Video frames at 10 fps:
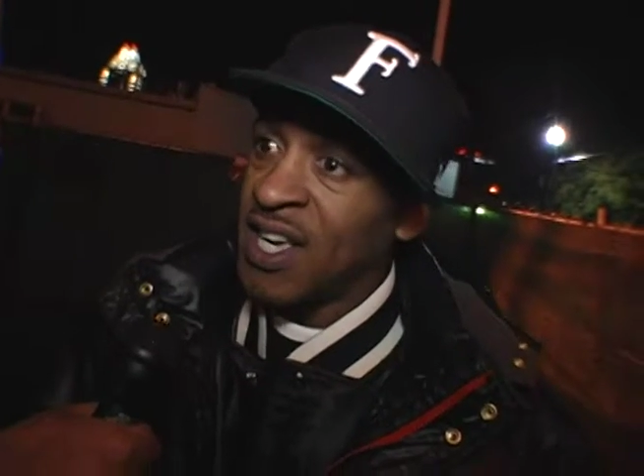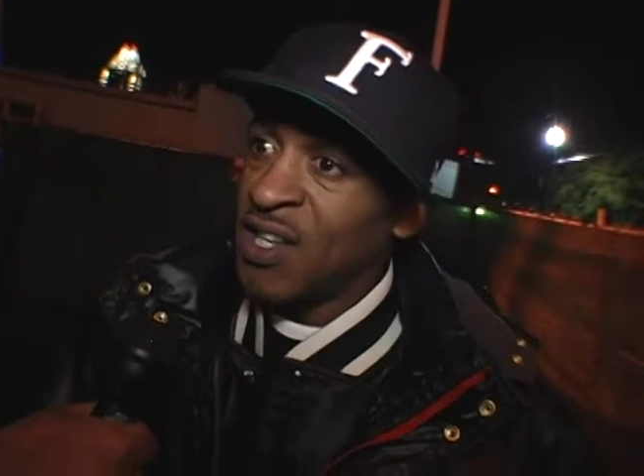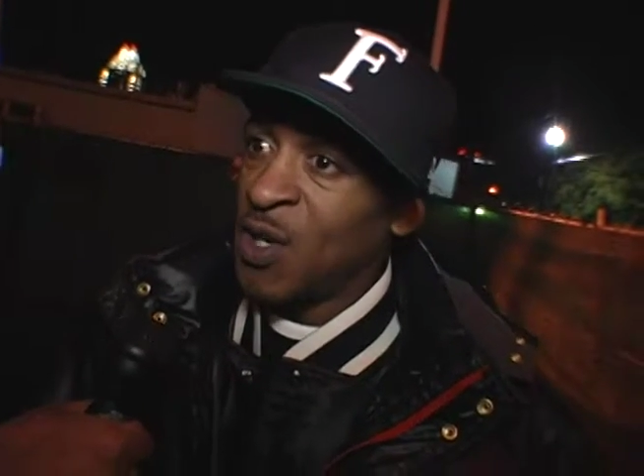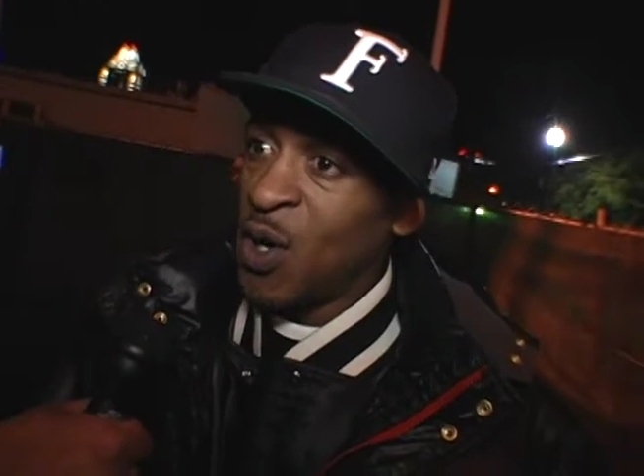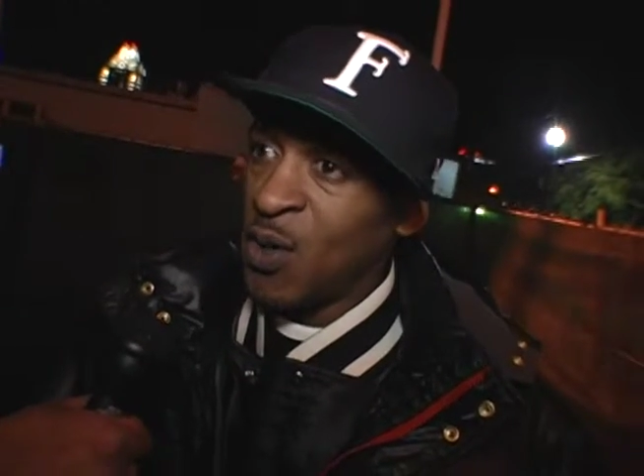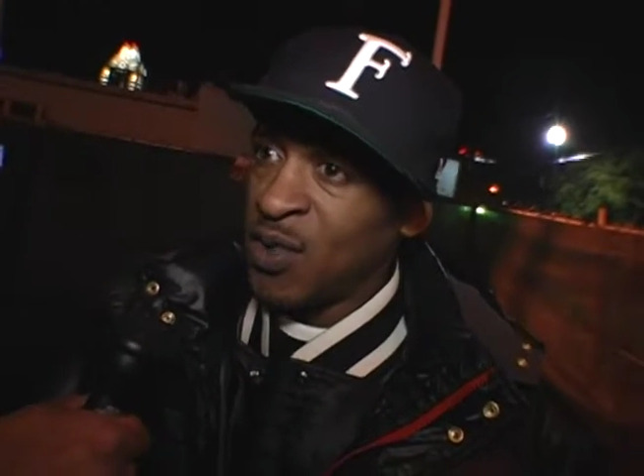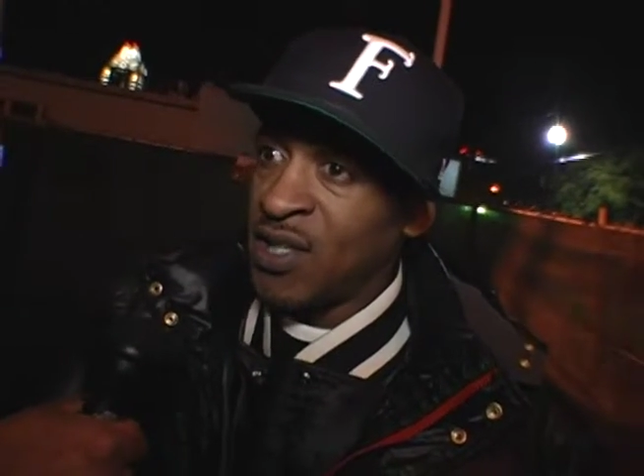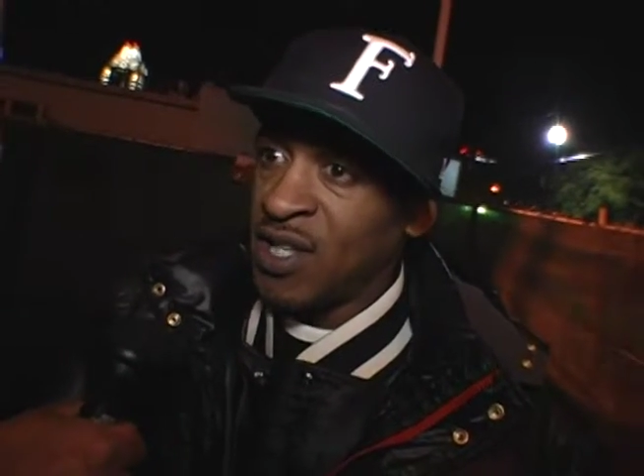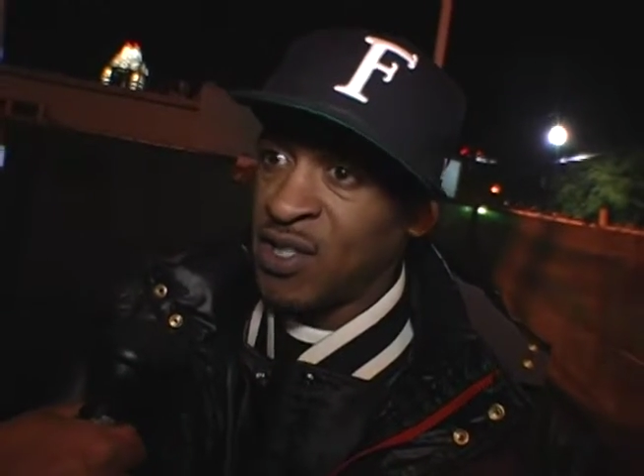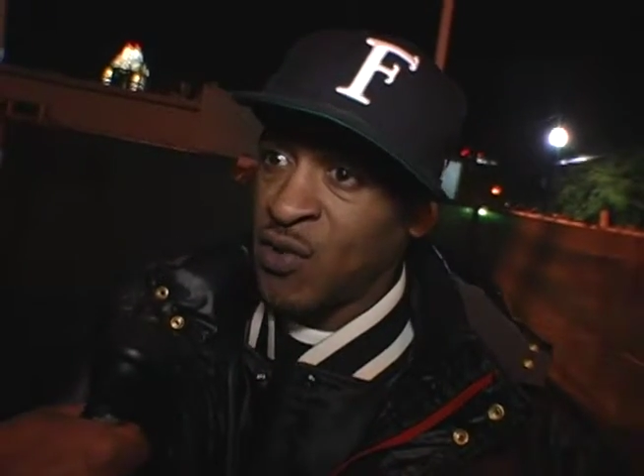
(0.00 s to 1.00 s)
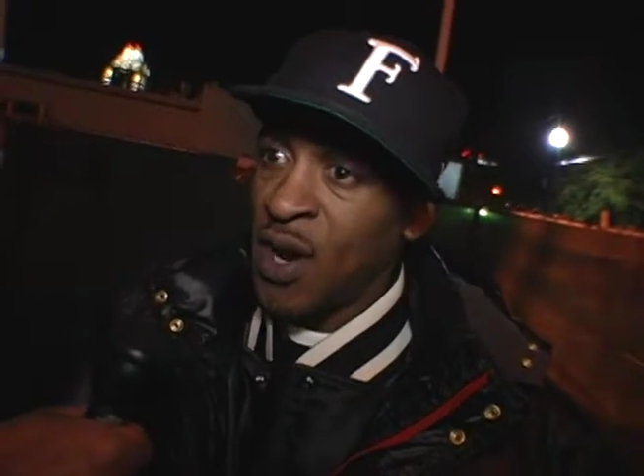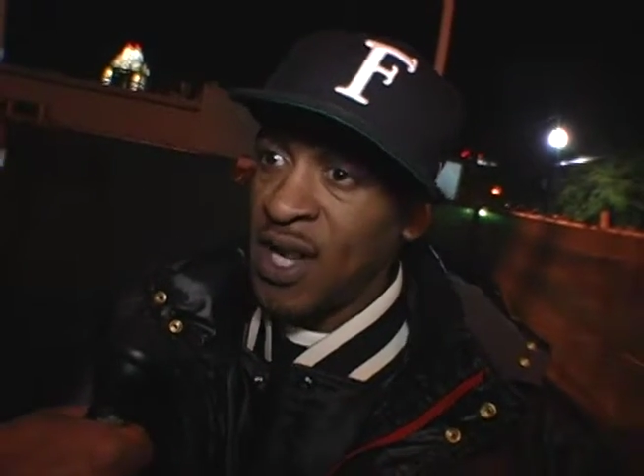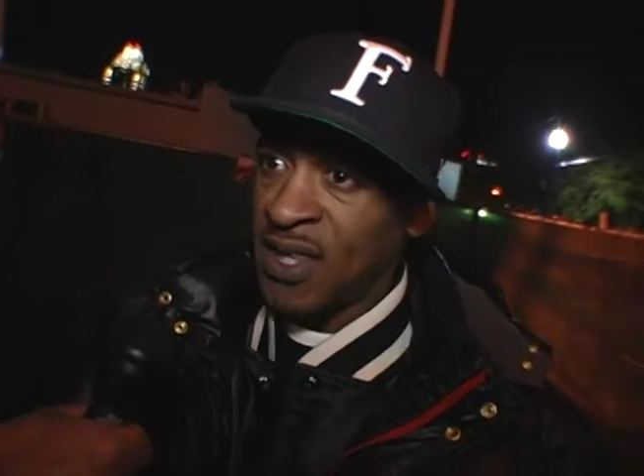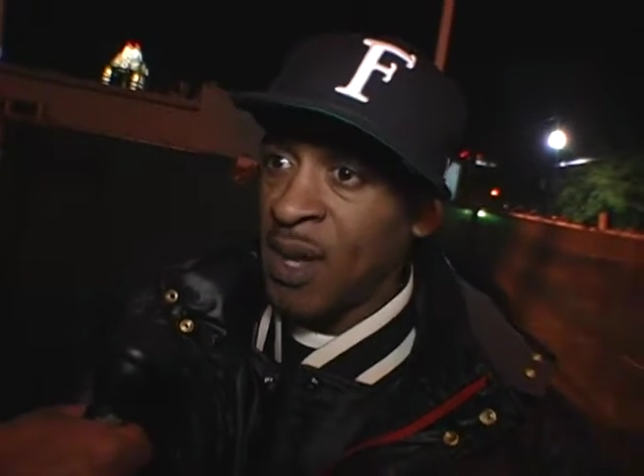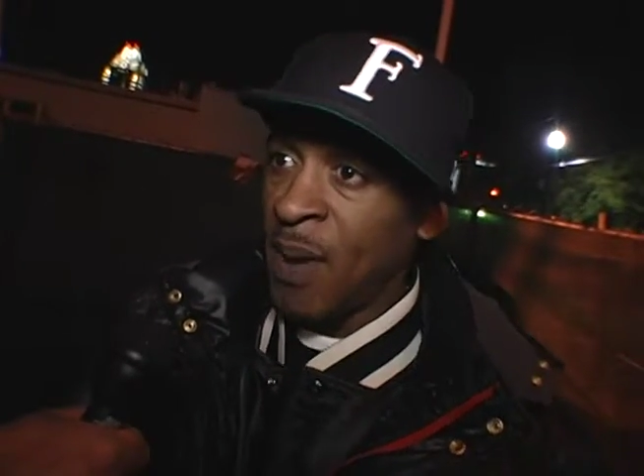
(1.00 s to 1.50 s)
you know,
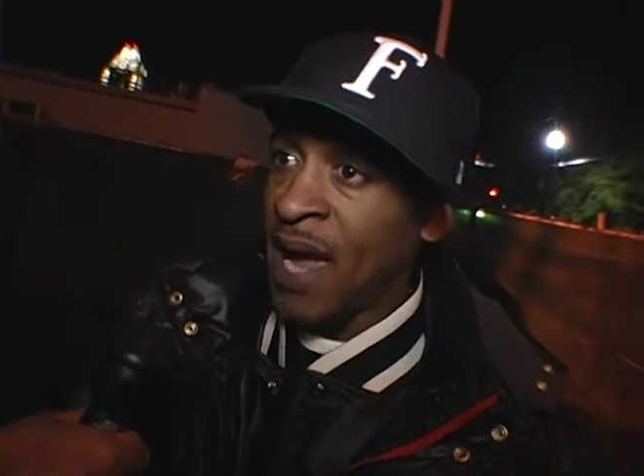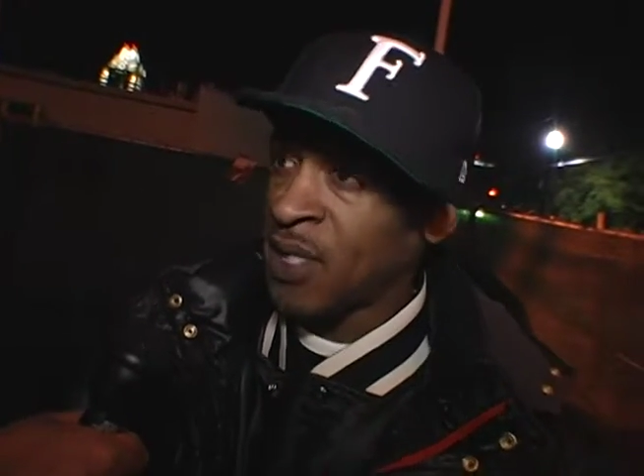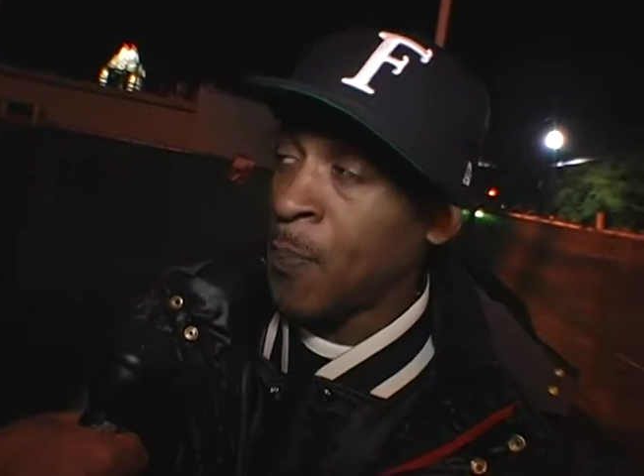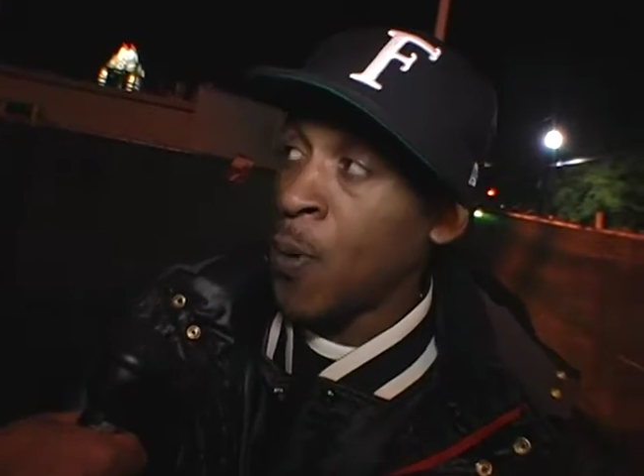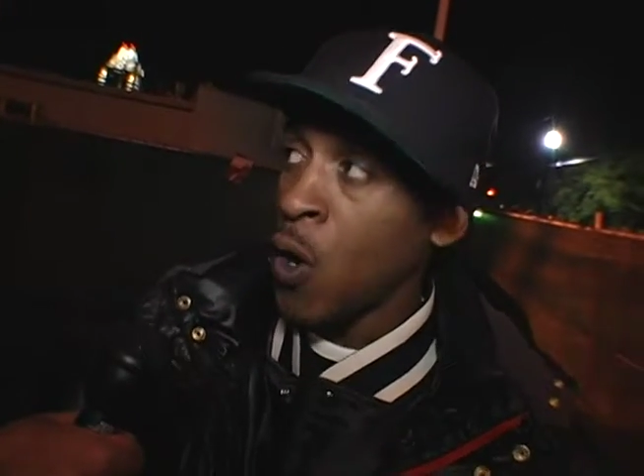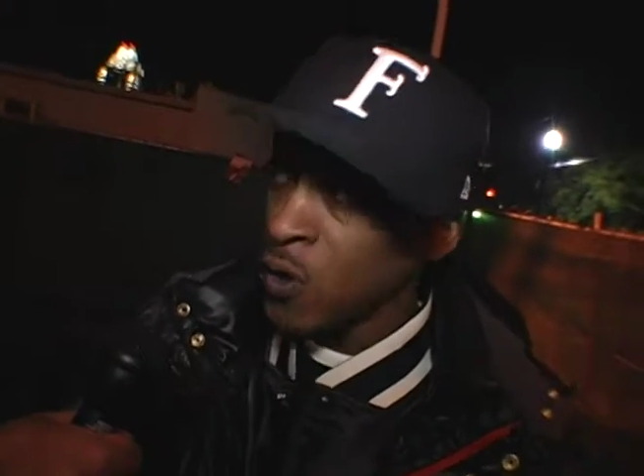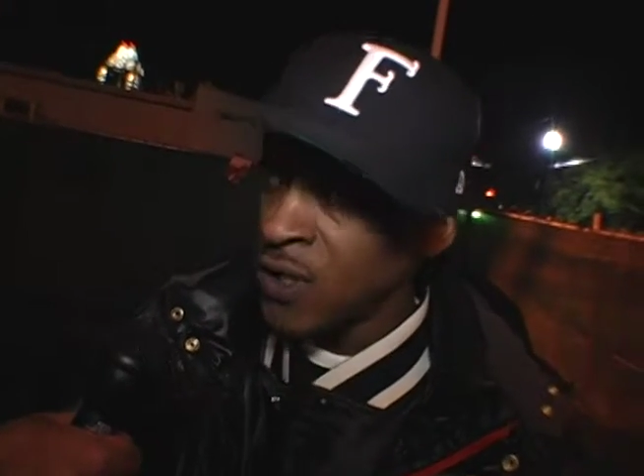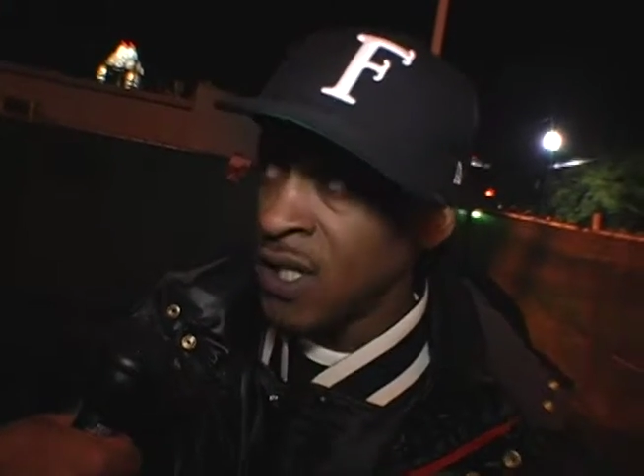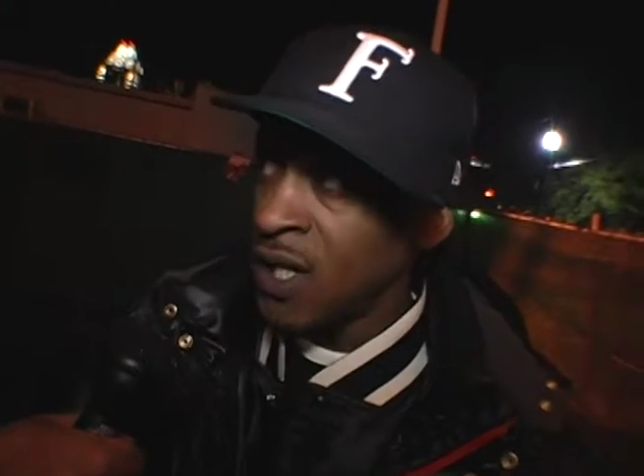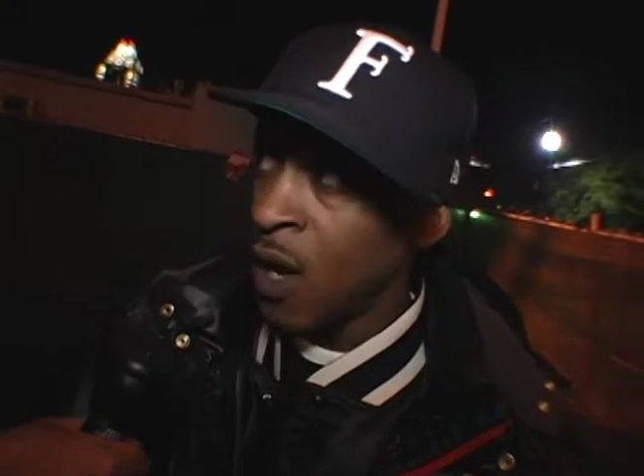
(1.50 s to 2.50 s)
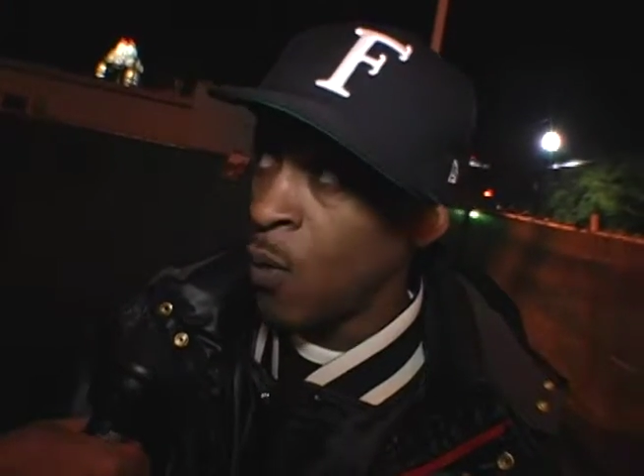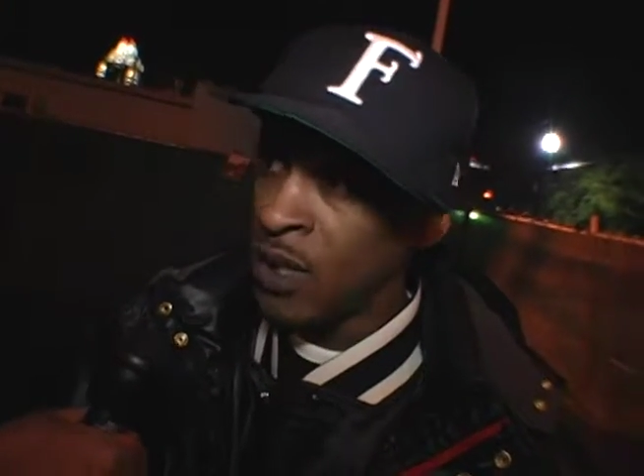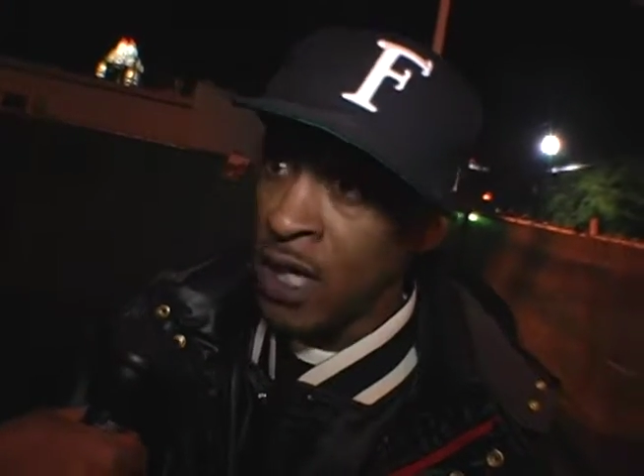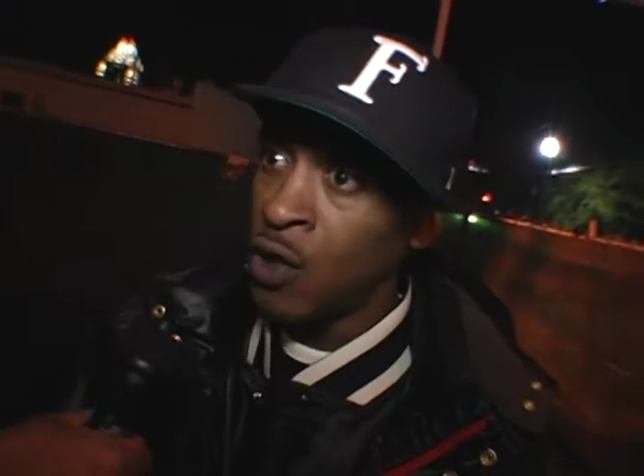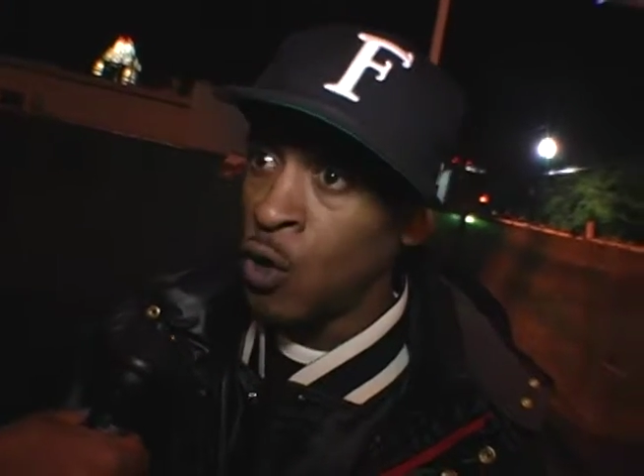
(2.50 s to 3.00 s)
discredit them as a person and
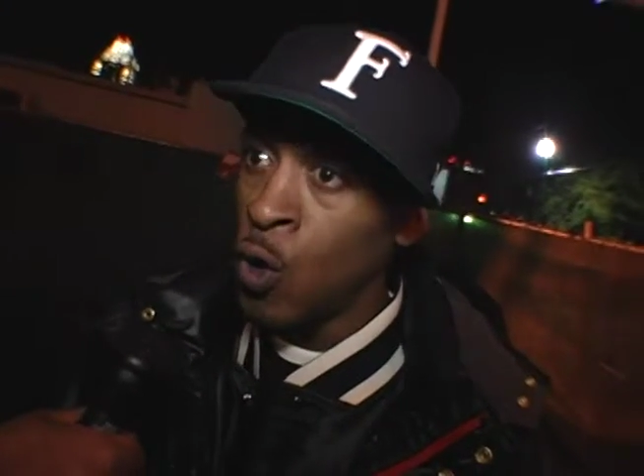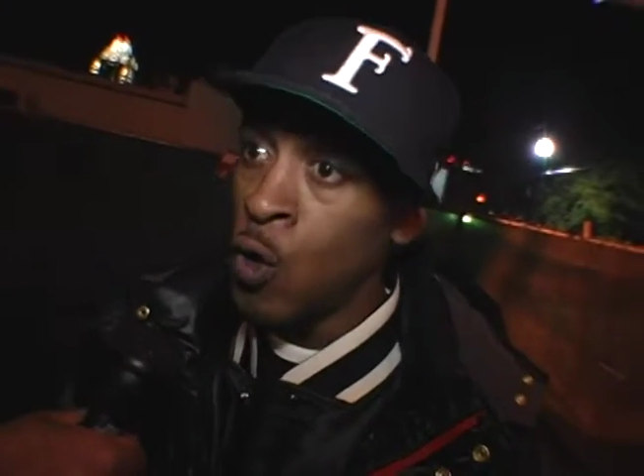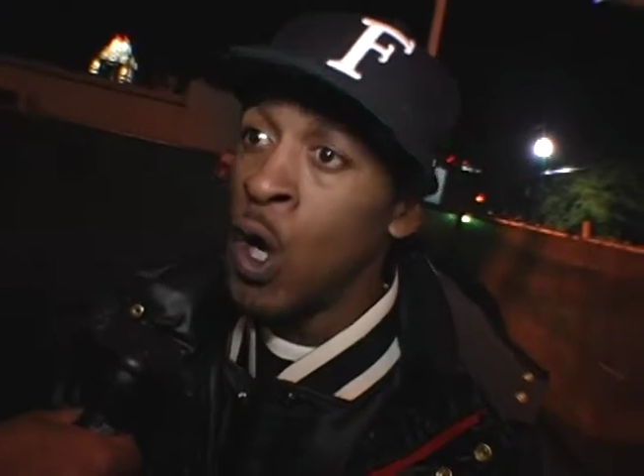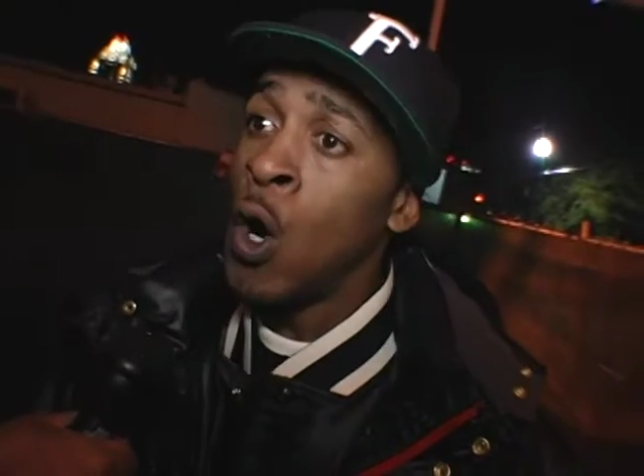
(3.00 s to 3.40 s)
what they do